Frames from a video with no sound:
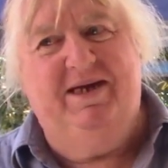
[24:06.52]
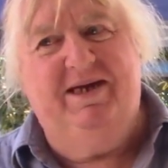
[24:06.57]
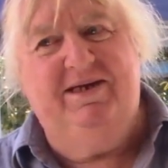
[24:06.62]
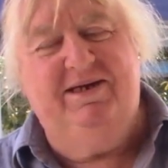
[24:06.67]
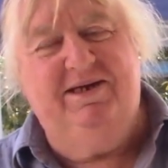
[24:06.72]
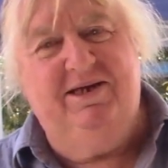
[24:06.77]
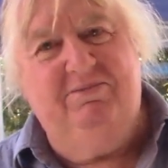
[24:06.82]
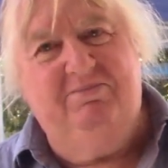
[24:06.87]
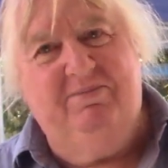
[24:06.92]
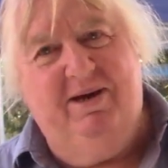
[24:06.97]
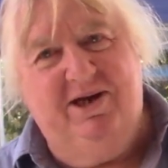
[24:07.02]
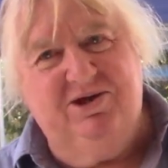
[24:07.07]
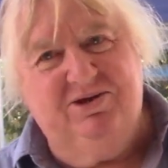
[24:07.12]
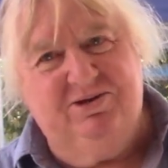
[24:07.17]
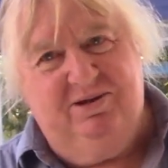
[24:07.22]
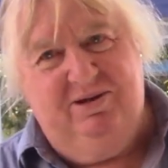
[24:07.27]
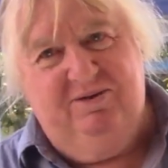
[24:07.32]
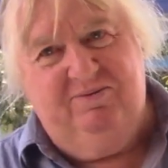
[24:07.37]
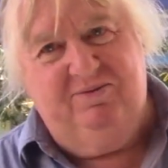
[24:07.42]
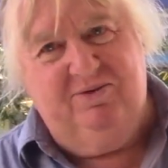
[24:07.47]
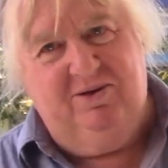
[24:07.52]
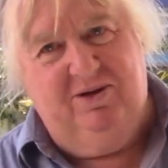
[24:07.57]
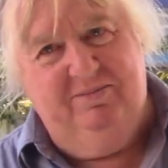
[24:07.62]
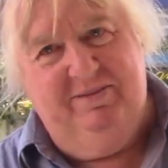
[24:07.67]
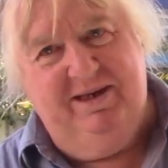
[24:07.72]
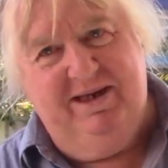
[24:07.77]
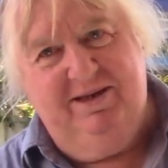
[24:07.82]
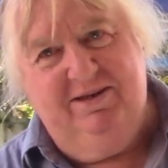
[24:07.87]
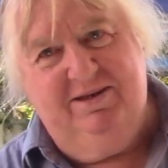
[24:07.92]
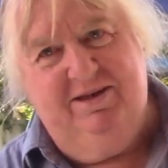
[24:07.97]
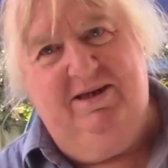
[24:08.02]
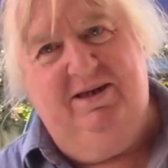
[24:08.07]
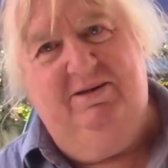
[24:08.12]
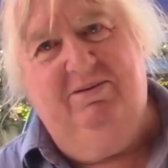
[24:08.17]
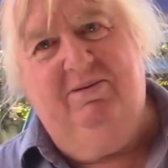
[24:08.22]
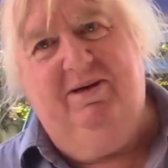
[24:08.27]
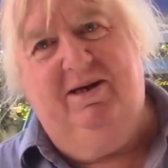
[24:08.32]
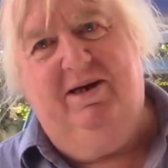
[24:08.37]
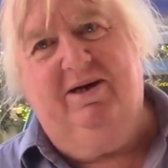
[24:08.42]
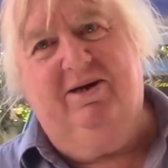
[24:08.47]
He did measure it for me
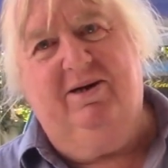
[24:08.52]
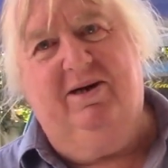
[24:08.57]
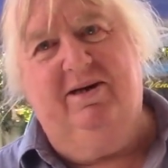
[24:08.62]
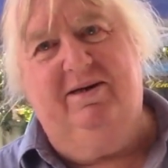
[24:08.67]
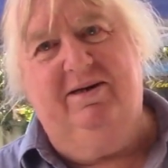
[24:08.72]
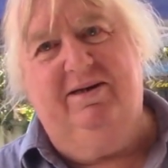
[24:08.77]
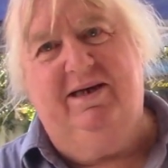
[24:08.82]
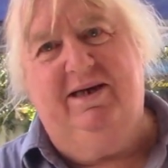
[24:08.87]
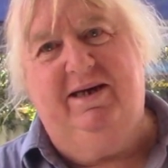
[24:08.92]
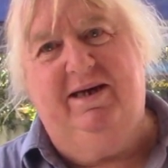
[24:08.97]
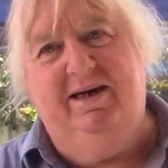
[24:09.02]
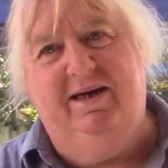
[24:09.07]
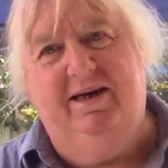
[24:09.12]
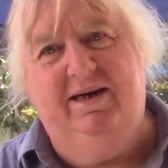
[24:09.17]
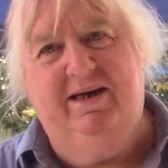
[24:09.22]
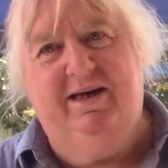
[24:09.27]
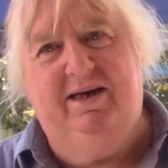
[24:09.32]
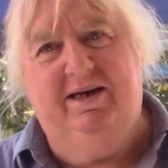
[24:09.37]
when I got it there,